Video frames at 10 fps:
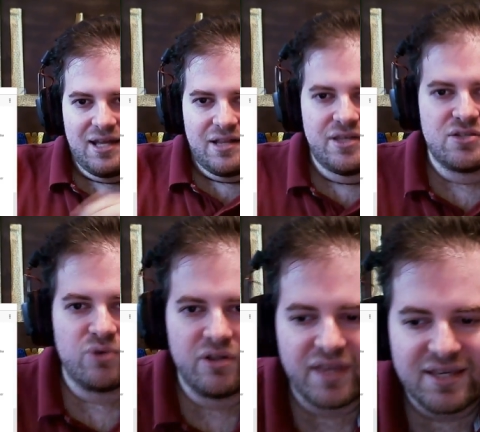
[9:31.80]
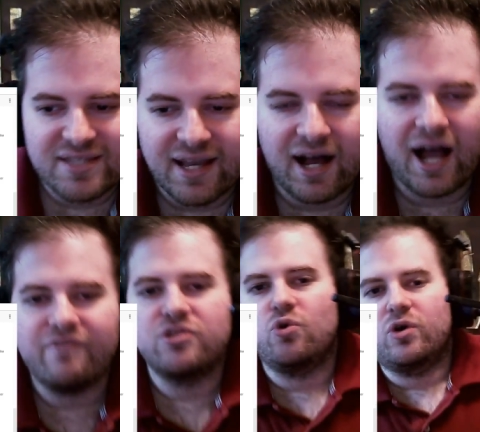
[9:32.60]
This is one of the things that kind of
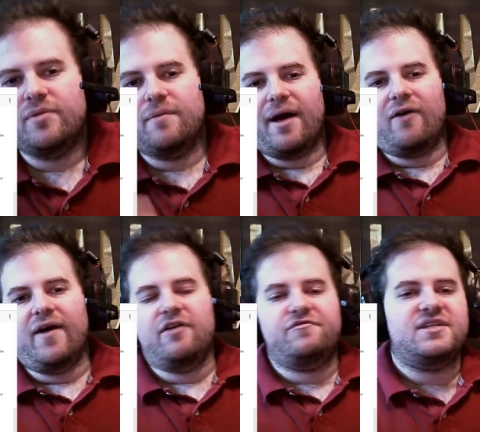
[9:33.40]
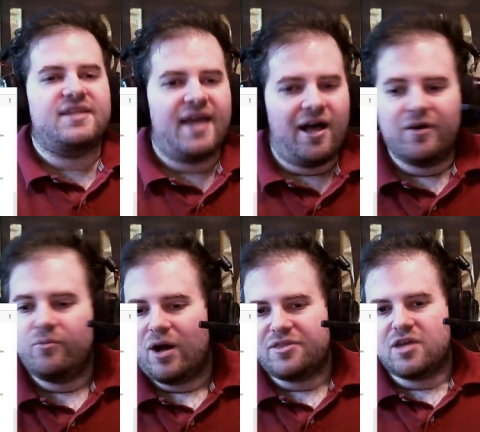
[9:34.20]
annoyed me about F T L, and
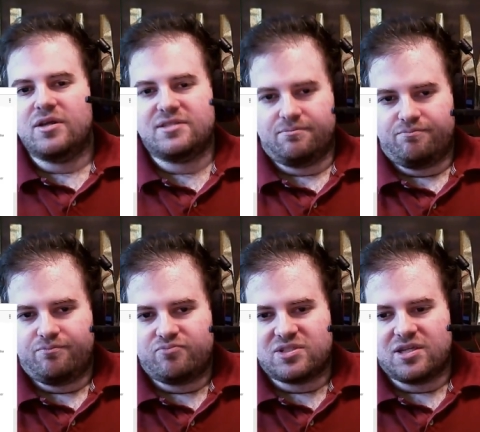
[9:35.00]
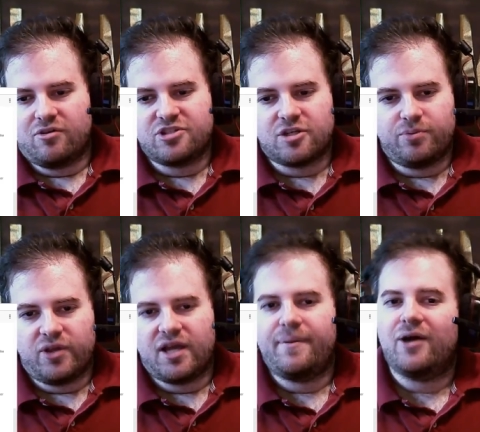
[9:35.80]
I think it's a serious
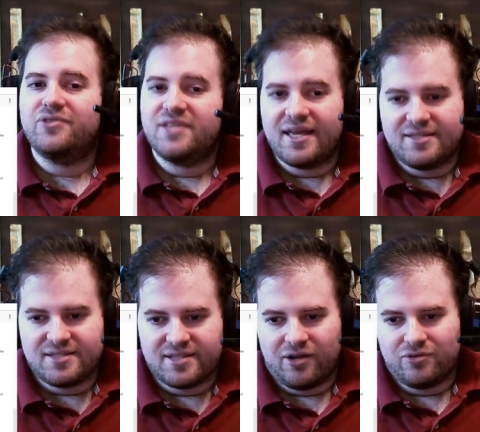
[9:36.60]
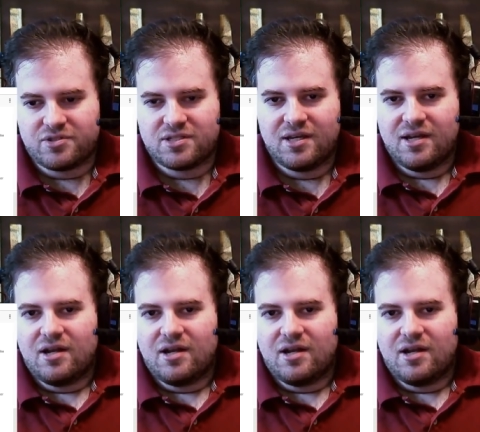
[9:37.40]
complaint about Dead Cells,